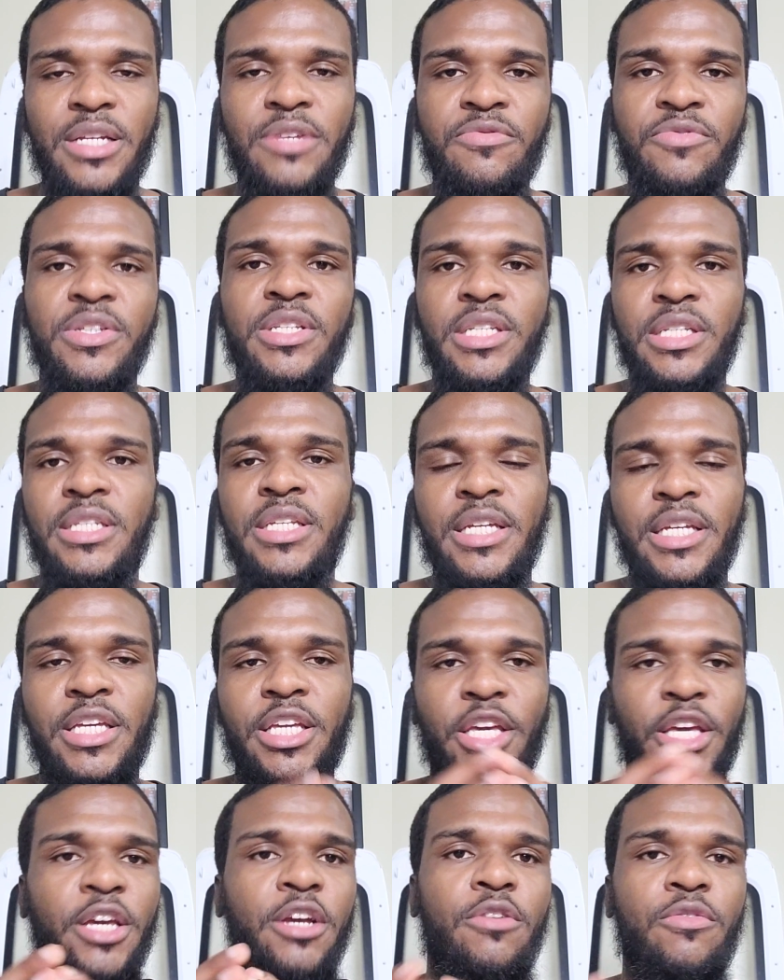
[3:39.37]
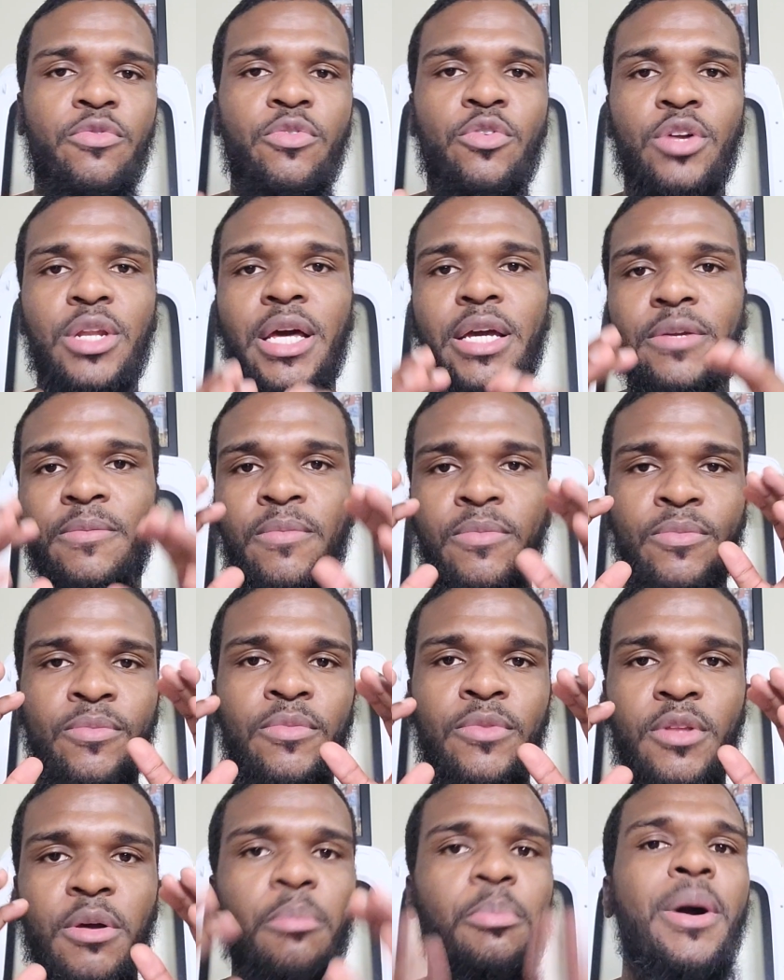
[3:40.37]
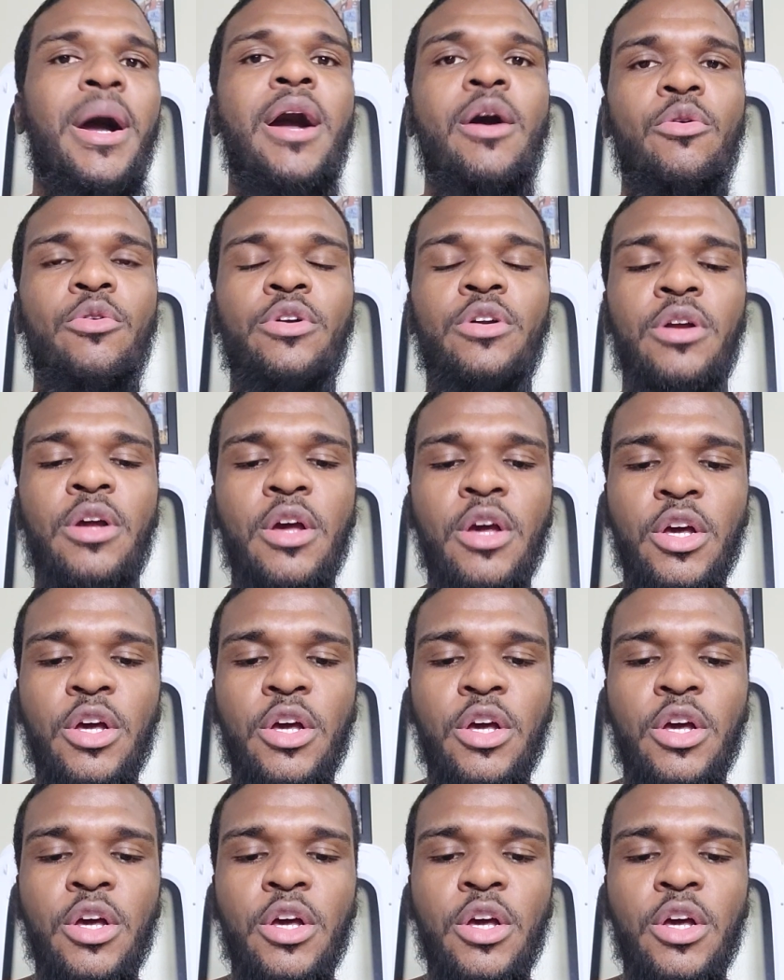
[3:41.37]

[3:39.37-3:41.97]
He really didn't care for like the power.